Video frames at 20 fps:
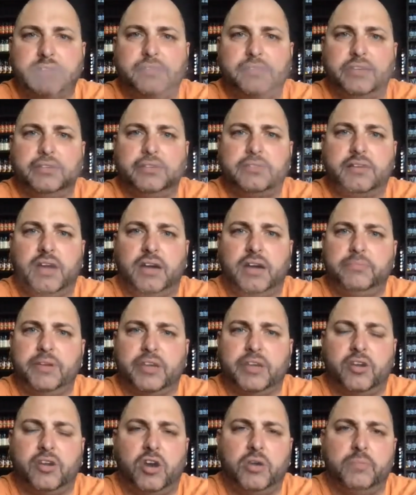didn't come in
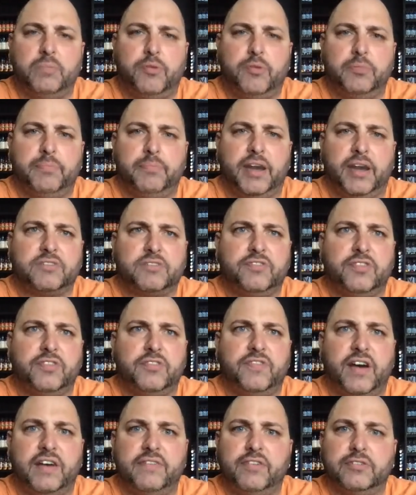a cardboard box for the
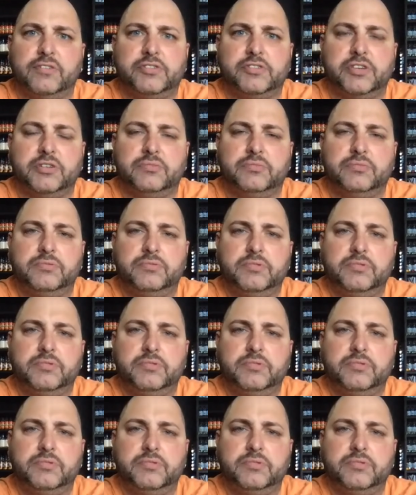502.